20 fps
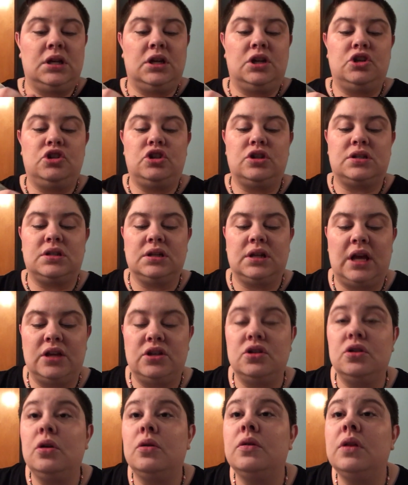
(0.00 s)
And just in
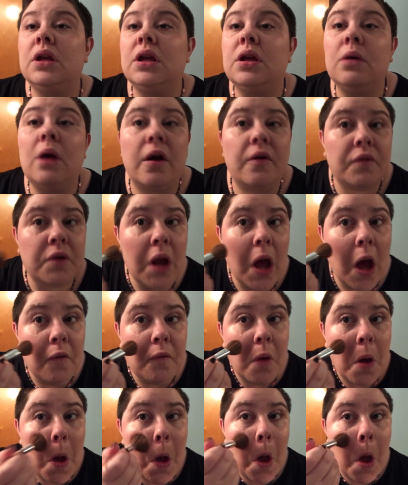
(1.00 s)
case you don't think you have enough,
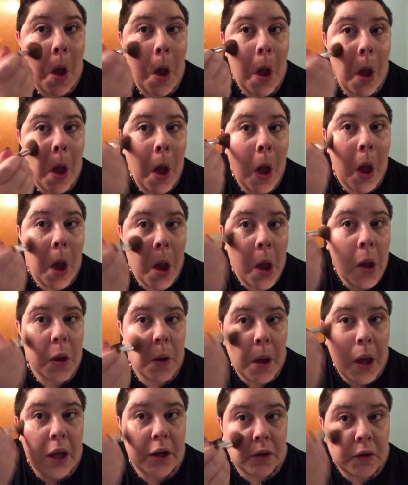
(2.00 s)

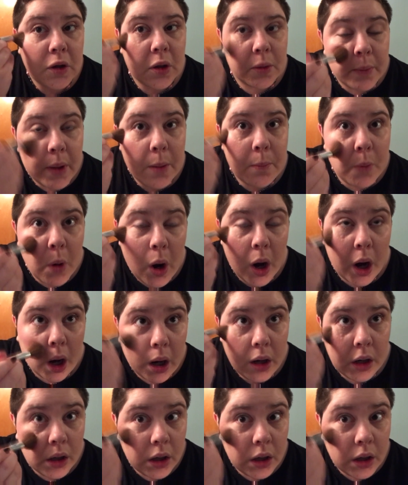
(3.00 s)
you add a little bit more.